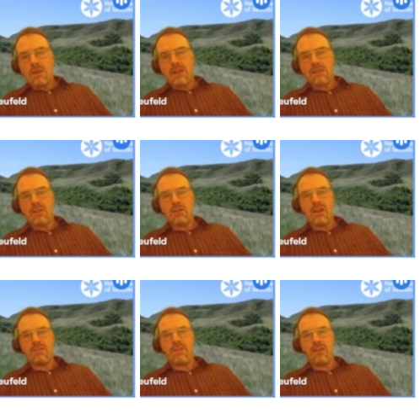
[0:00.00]
because you
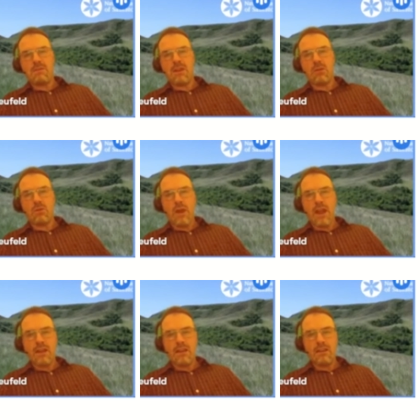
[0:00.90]
don't have very many
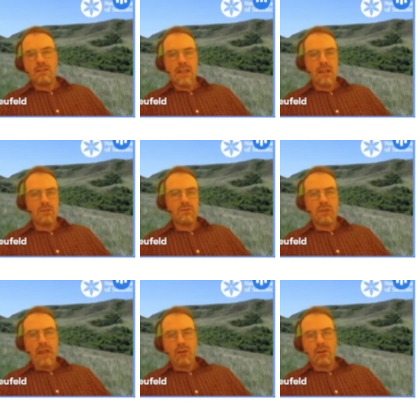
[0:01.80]
red native
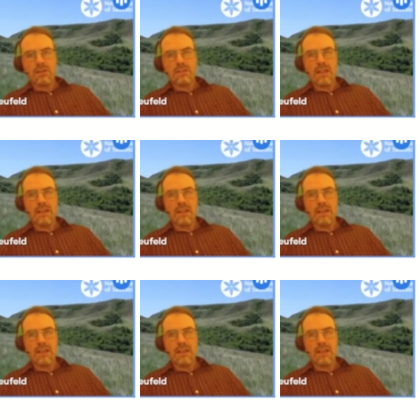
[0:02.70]
flowers,